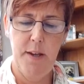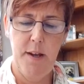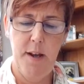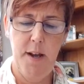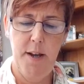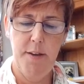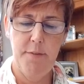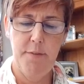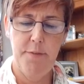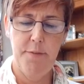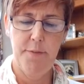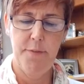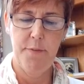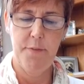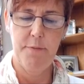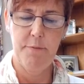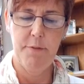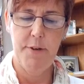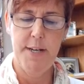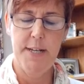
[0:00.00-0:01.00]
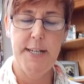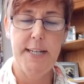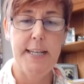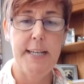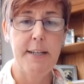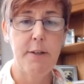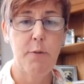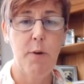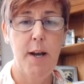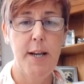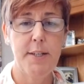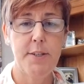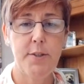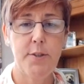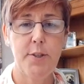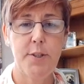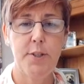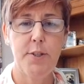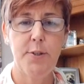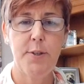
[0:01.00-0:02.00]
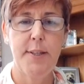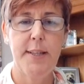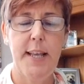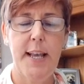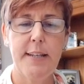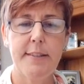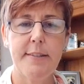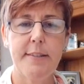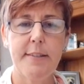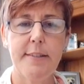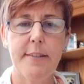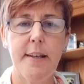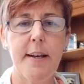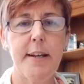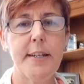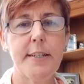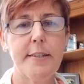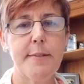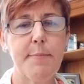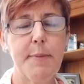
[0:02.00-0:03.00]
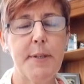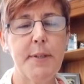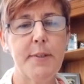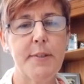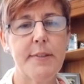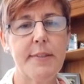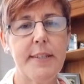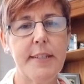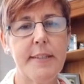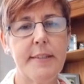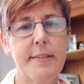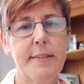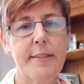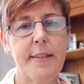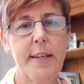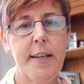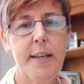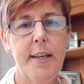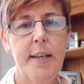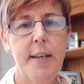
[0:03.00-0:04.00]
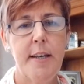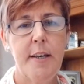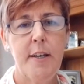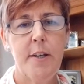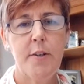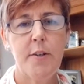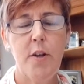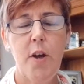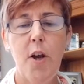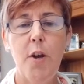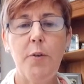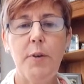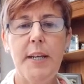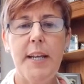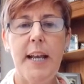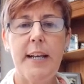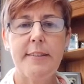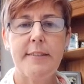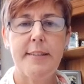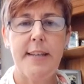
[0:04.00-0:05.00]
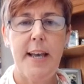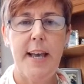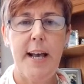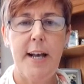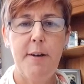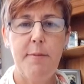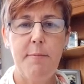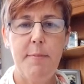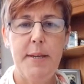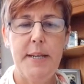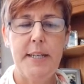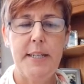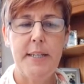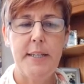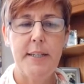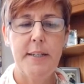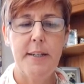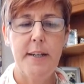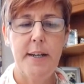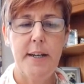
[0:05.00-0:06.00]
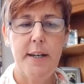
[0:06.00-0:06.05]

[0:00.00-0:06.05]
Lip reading: I've really quite enjoyed doing the exercise because it's not only has it helped me